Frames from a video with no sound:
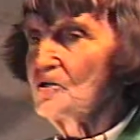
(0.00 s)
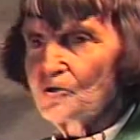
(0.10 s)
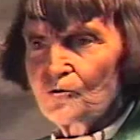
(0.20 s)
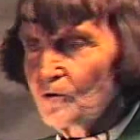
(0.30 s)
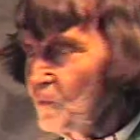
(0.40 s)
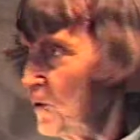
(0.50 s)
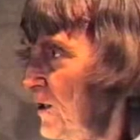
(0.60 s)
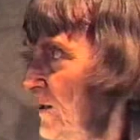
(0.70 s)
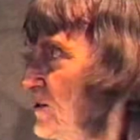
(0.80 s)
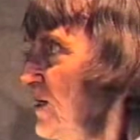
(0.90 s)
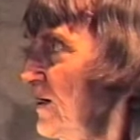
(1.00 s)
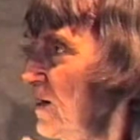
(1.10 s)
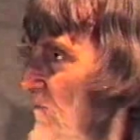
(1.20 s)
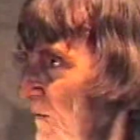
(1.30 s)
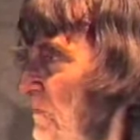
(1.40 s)
She couldn't work. She had to
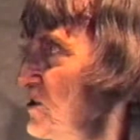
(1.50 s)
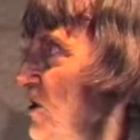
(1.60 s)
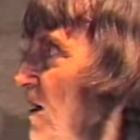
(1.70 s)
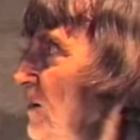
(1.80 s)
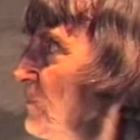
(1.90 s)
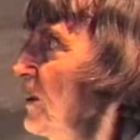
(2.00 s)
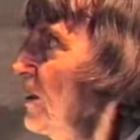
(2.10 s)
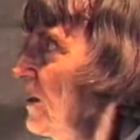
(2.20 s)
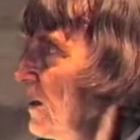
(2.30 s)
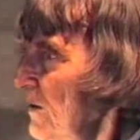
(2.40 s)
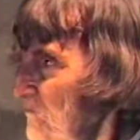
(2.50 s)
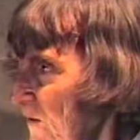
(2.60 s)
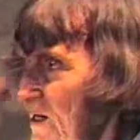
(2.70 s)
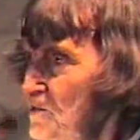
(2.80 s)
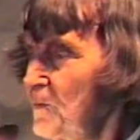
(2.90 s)
give up a job. Her
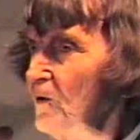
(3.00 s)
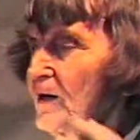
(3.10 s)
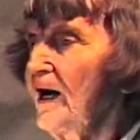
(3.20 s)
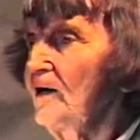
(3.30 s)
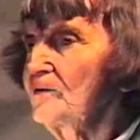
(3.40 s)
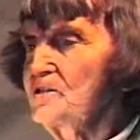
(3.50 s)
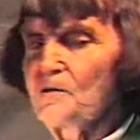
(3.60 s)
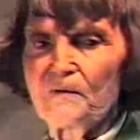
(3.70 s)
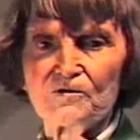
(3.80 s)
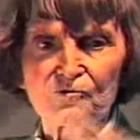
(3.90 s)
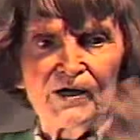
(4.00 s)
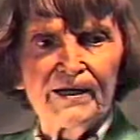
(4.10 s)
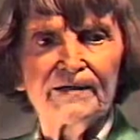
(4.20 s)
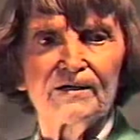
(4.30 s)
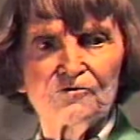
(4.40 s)
face broke out. She'd been
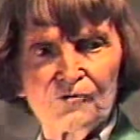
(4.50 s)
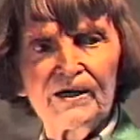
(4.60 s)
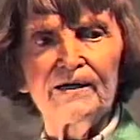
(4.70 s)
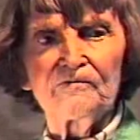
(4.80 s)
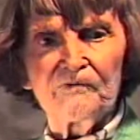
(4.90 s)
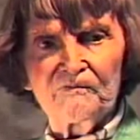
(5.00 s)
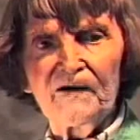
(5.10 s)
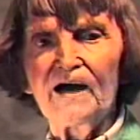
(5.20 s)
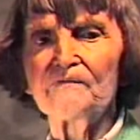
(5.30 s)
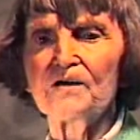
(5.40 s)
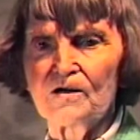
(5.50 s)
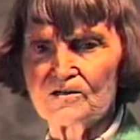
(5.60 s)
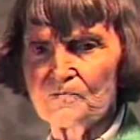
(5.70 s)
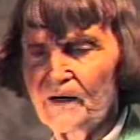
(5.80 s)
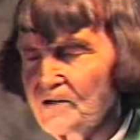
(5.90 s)
treated and treated for five
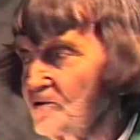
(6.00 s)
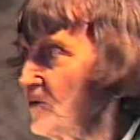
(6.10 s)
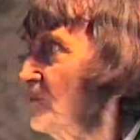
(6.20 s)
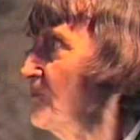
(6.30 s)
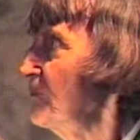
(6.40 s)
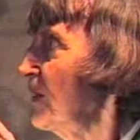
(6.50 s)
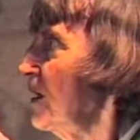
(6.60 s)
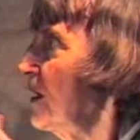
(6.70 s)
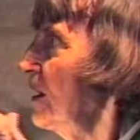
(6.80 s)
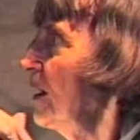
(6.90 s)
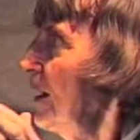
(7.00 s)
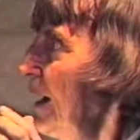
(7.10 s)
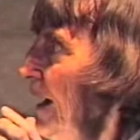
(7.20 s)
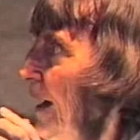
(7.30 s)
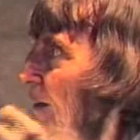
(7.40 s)
years, mind you.
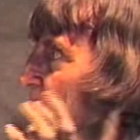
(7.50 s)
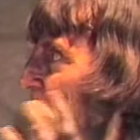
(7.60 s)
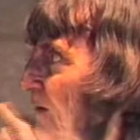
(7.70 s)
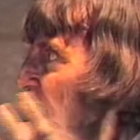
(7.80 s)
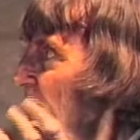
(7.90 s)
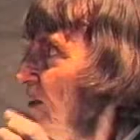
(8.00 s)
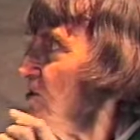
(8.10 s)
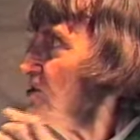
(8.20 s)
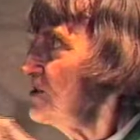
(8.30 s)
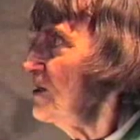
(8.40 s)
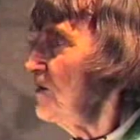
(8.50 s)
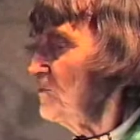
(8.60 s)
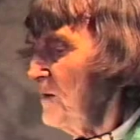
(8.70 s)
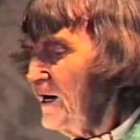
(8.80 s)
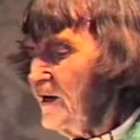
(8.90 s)
And matter of fact, she says, at
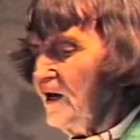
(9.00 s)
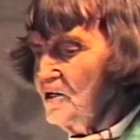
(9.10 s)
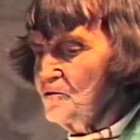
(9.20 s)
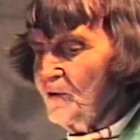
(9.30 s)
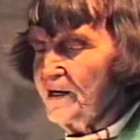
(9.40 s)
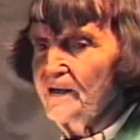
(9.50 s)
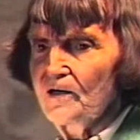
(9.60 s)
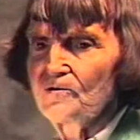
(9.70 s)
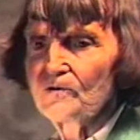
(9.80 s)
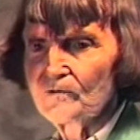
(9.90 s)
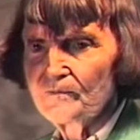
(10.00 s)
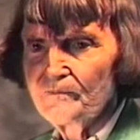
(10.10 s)
my age, what can I do?